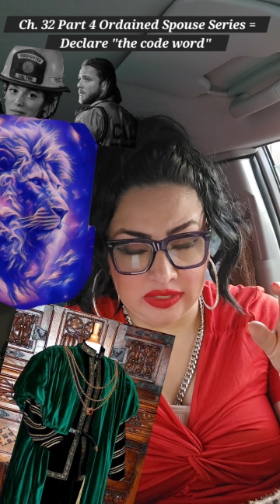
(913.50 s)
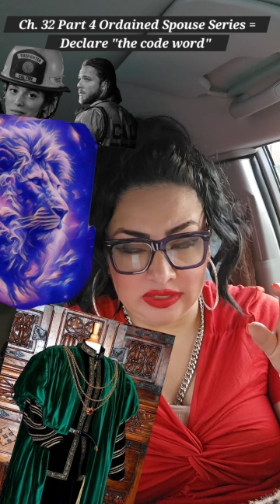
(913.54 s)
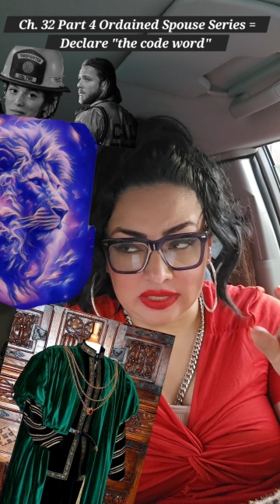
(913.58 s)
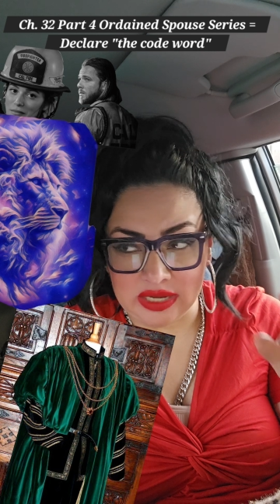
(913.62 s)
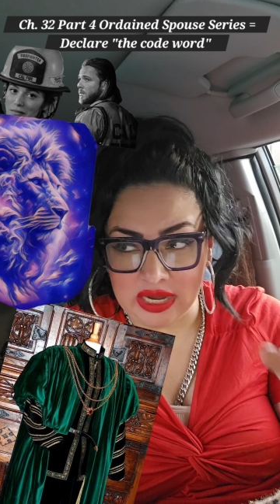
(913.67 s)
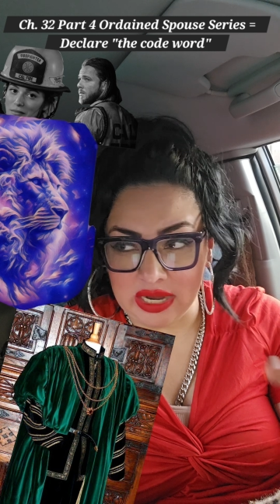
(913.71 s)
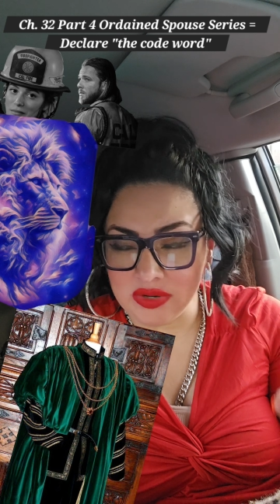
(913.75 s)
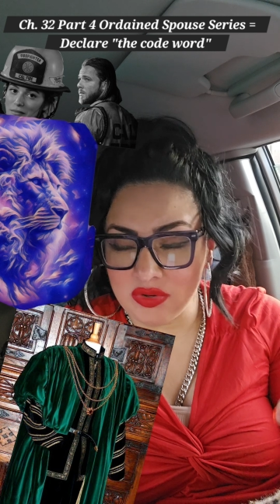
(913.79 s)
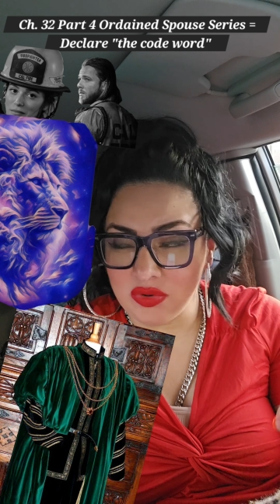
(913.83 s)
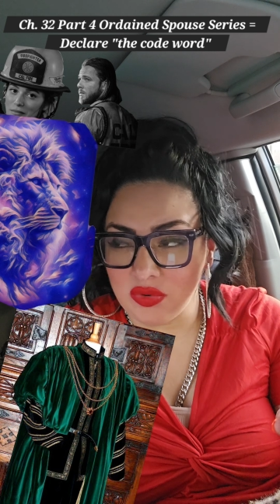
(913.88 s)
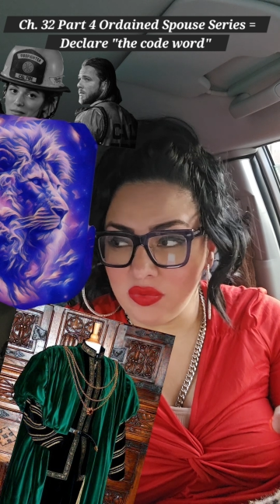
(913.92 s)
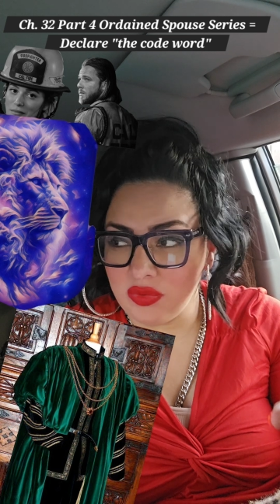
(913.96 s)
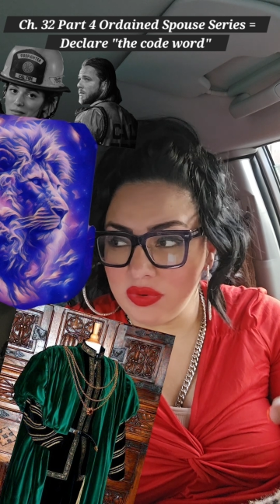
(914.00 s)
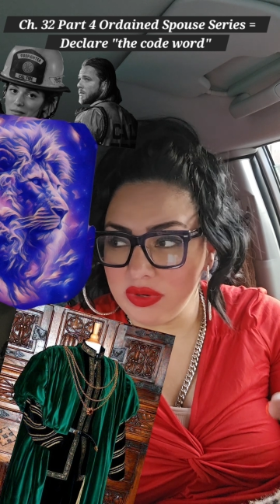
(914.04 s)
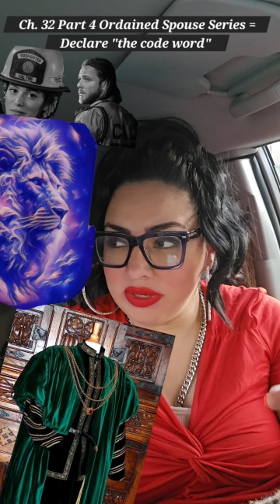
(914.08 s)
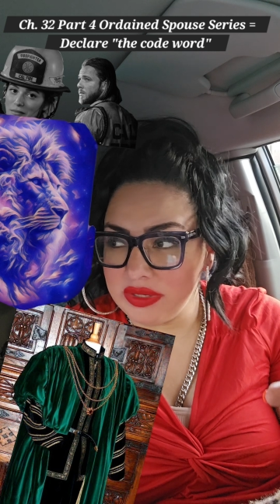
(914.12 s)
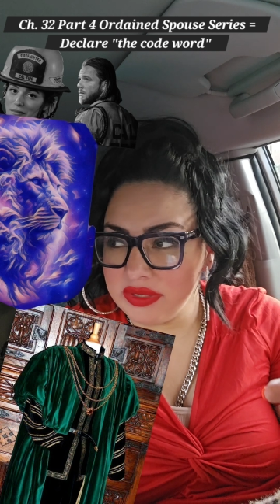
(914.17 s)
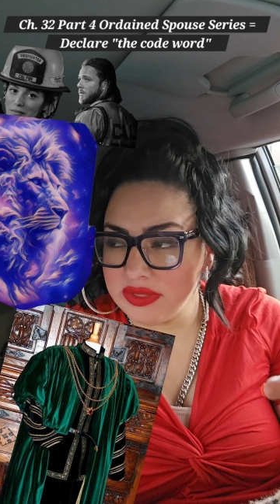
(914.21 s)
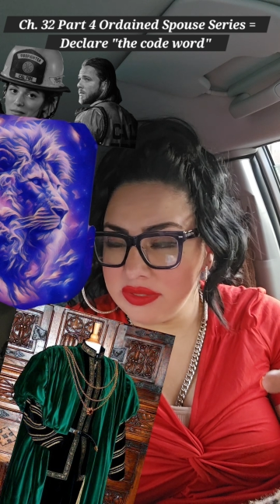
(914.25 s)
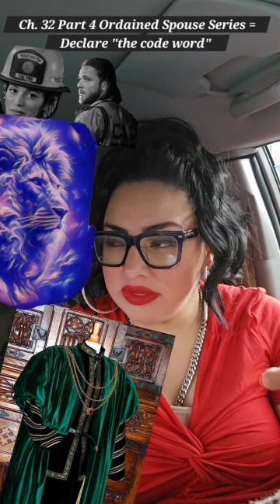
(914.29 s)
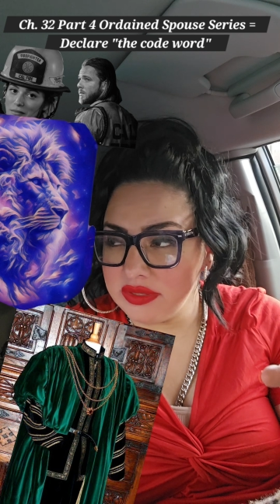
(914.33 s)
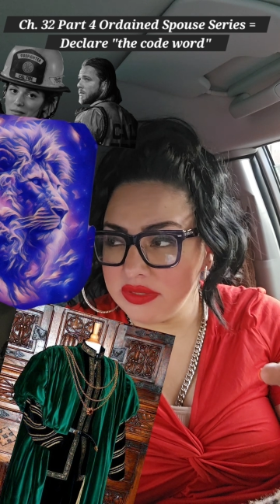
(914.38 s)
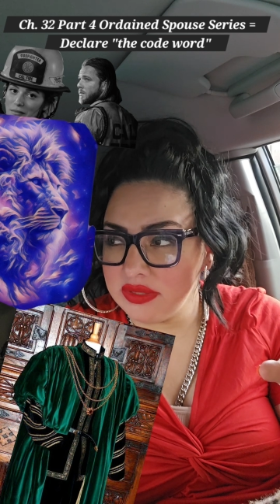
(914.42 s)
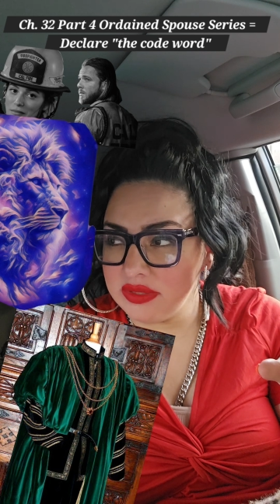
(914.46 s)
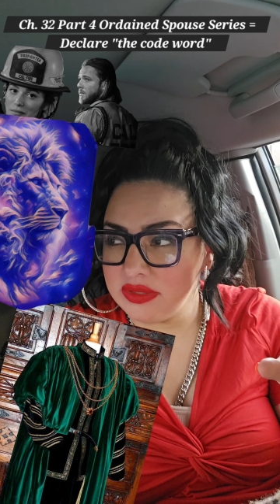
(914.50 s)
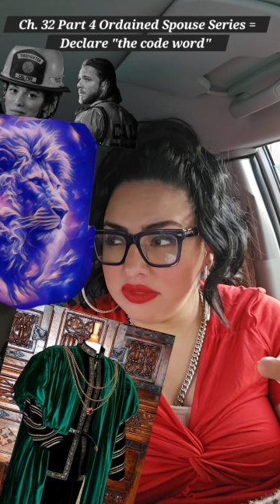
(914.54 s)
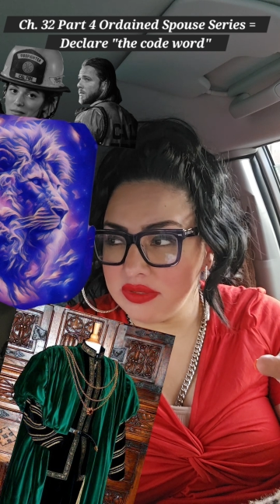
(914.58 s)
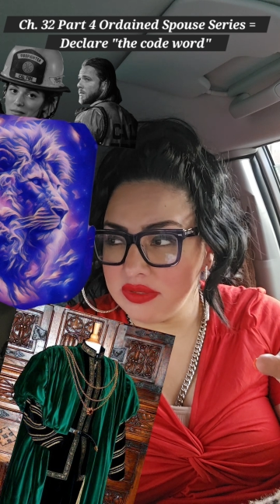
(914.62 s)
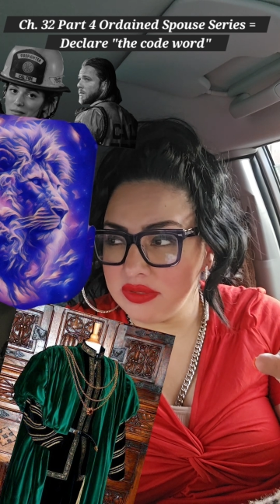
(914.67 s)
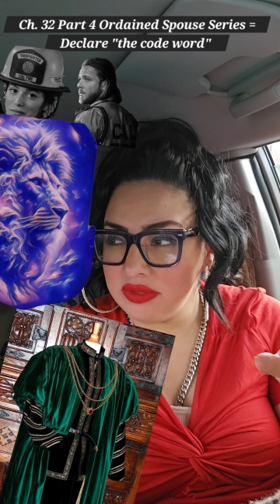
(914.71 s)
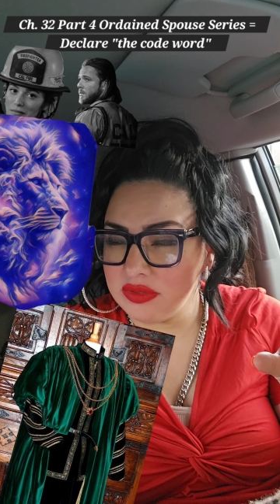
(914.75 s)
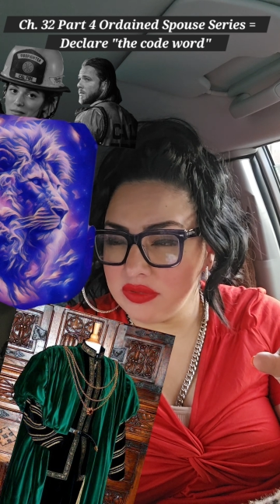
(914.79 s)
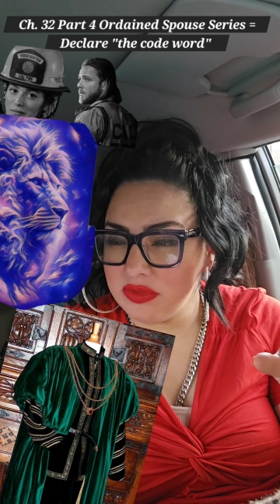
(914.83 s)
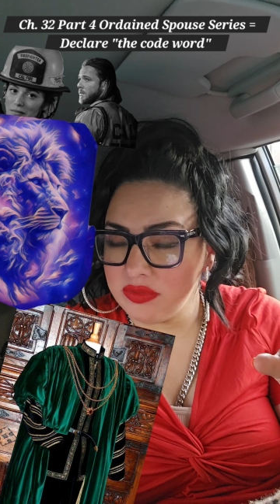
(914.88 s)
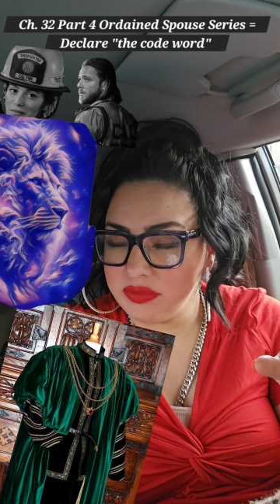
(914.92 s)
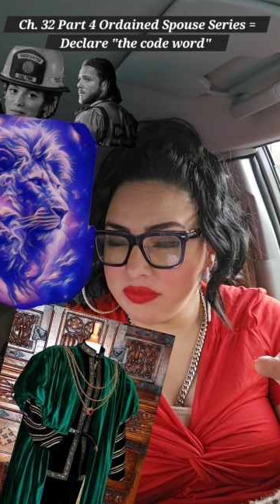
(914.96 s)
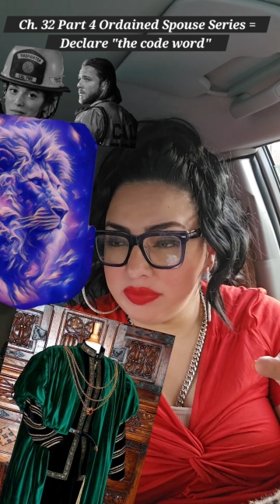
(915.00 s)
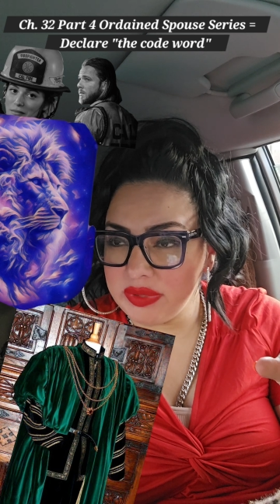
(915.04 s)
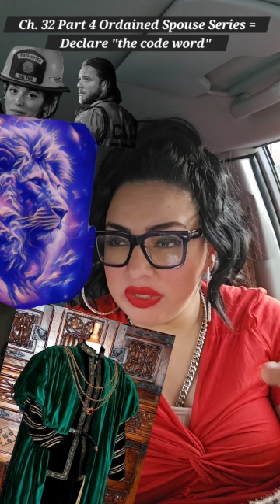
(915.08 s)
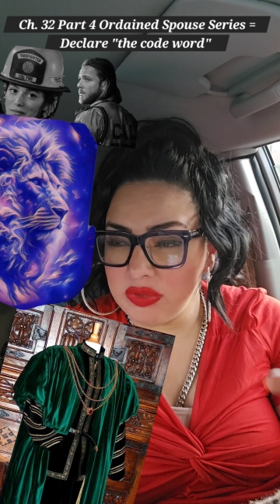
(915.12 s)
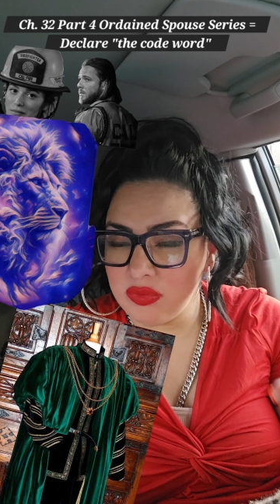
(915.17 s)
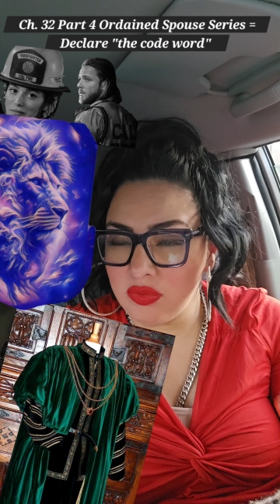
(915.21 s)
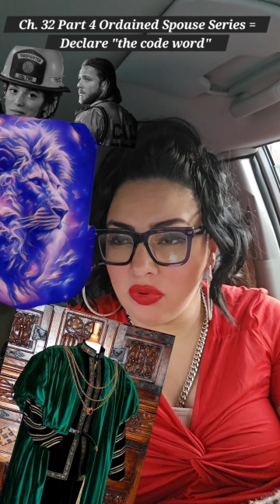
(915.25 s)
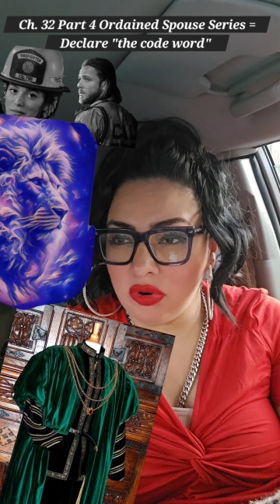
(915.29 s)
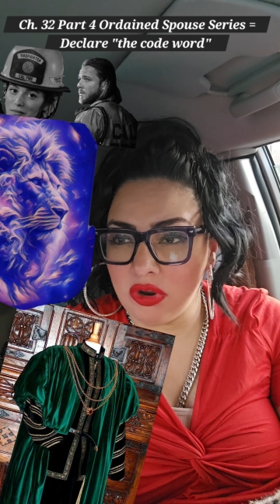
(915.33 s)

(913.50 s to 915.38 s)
The title was Be